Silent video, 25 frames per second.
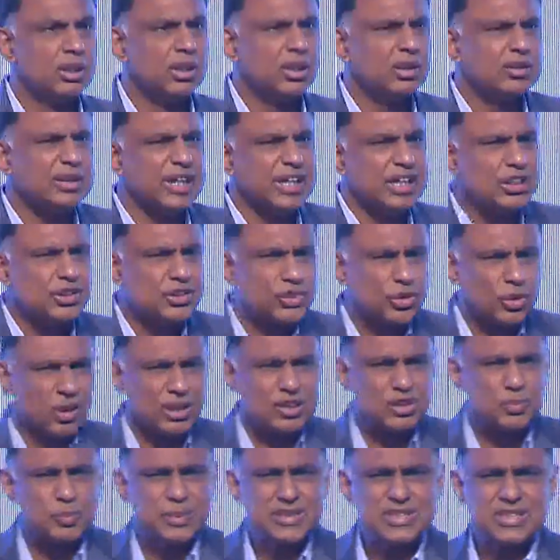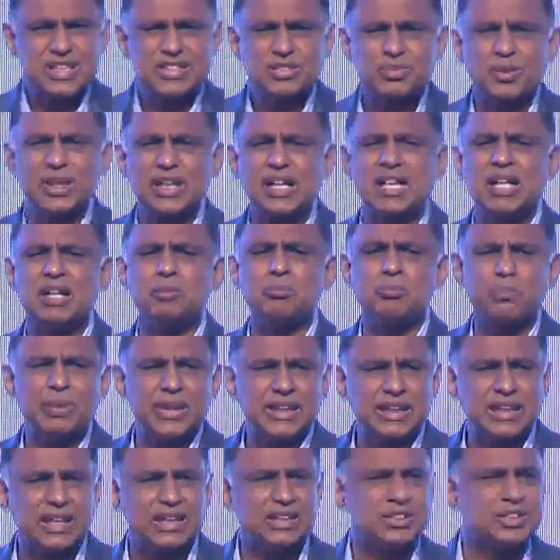The insurance business will
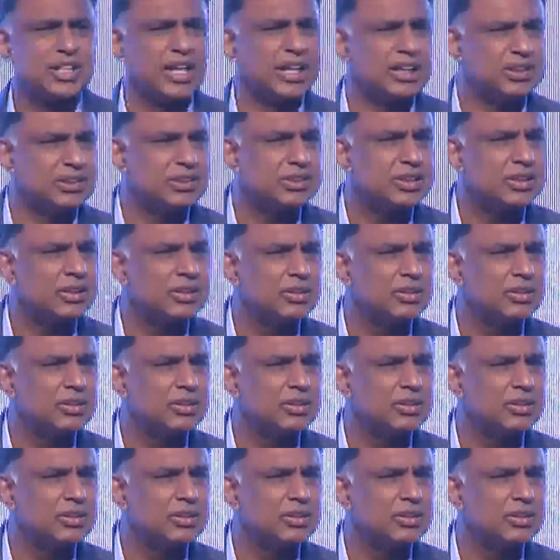completely change.